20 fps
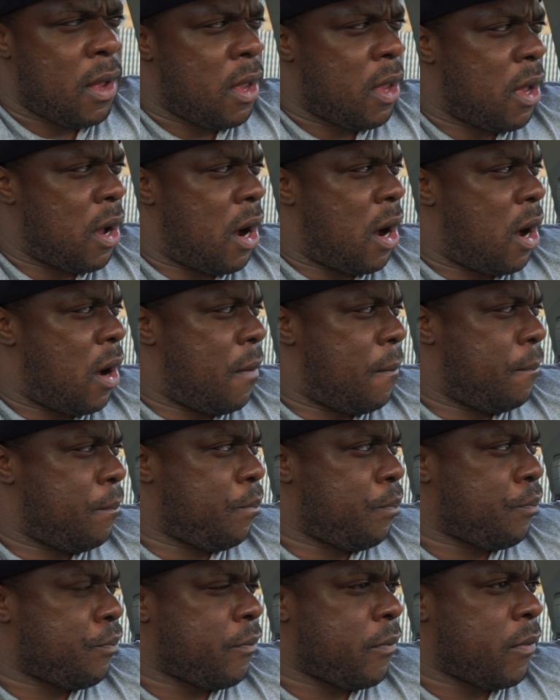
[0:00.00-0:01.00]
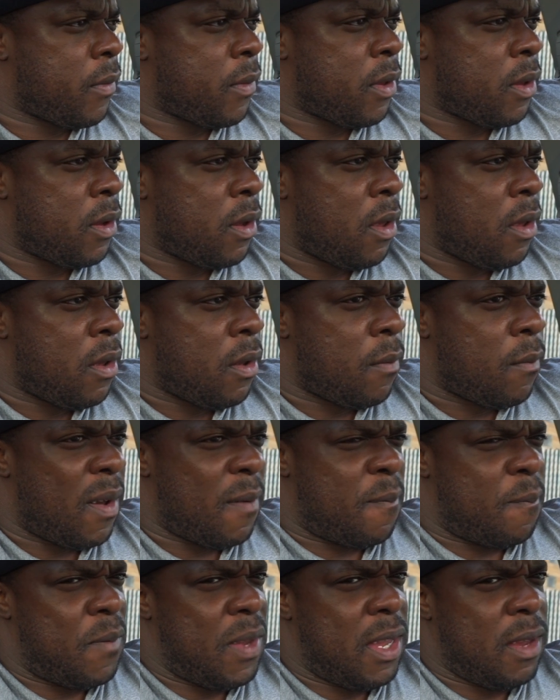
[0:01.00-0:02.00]
My
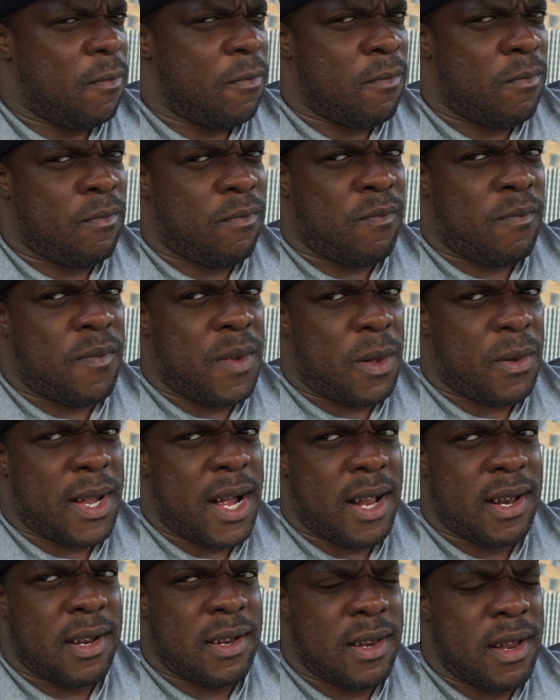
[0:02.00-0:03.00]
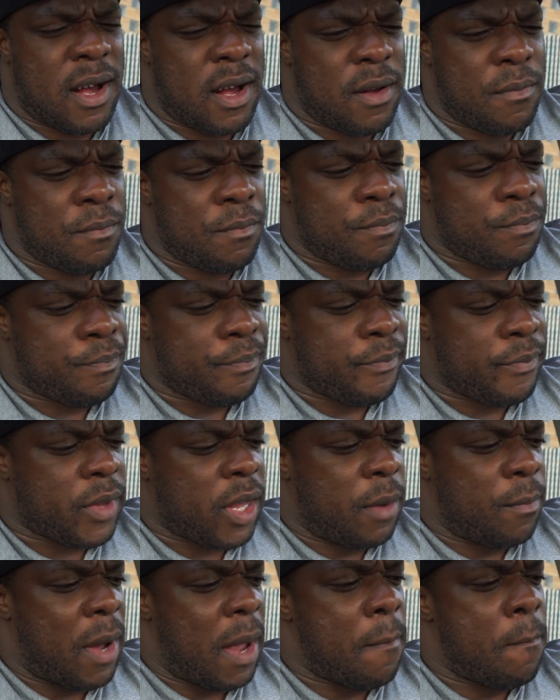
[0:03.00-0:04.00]
feet felt kind of numb,
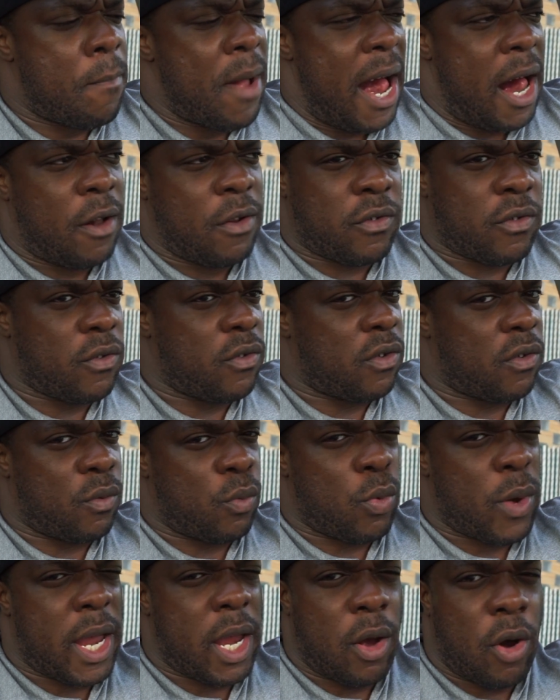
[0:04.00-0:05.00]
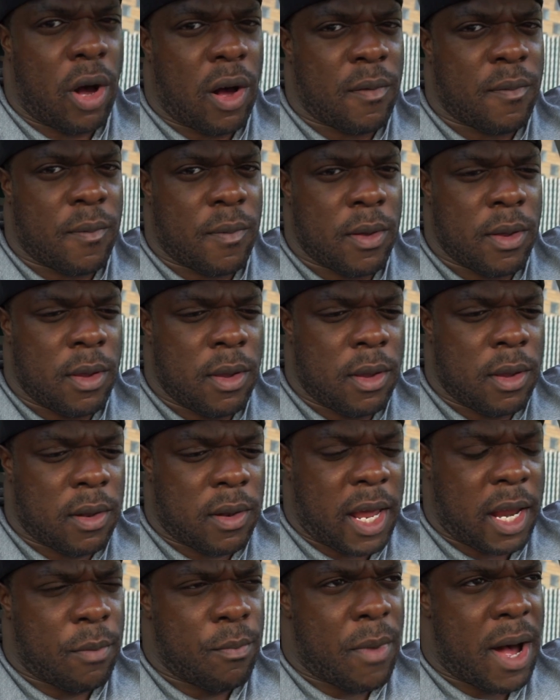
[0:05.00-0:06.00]
and my balance was just way off.
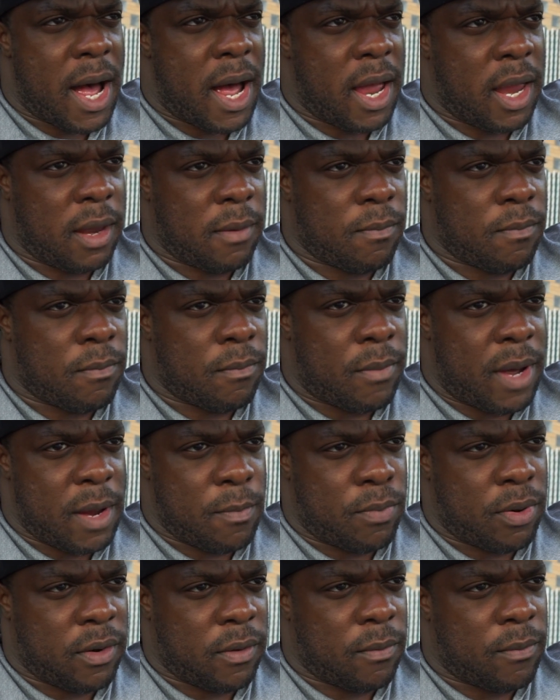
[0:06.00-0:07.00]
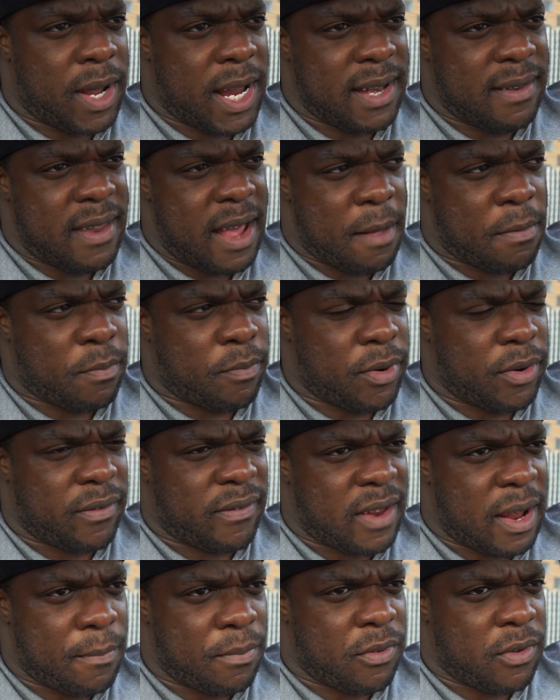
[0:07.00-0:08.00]
Like my depth
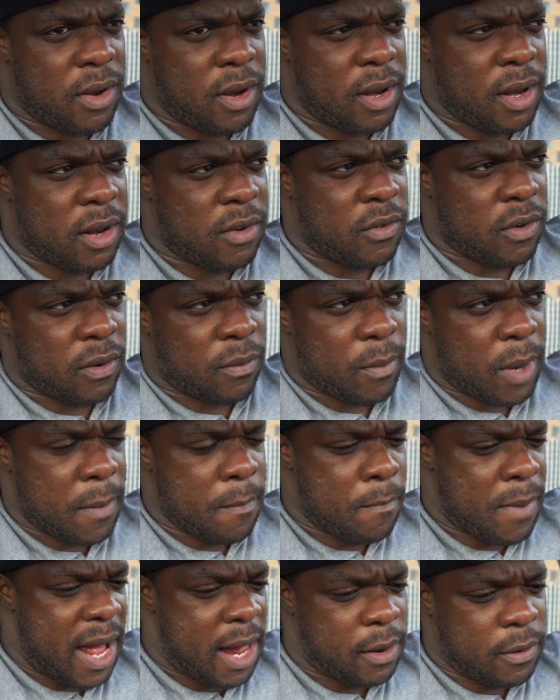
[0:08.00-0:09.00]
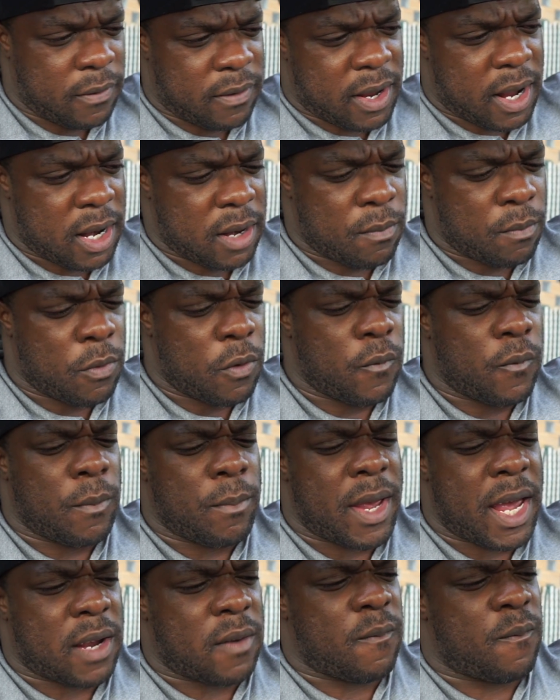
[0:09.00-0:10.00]
perception and just my balance kind of
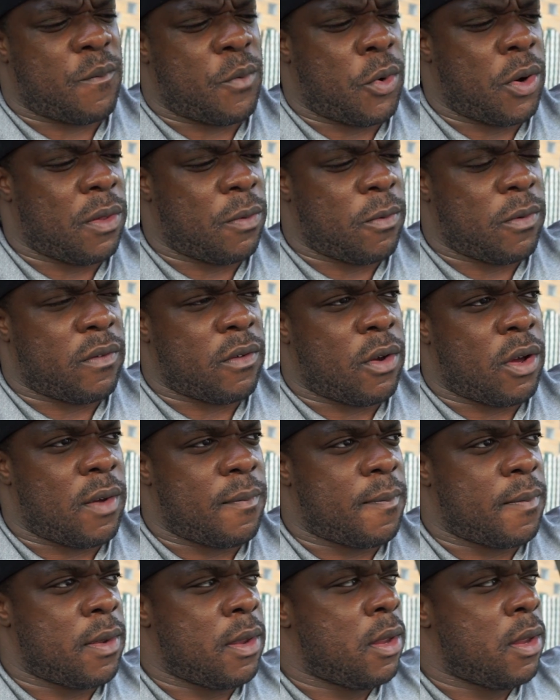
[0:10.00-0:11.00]
moving back and forth was off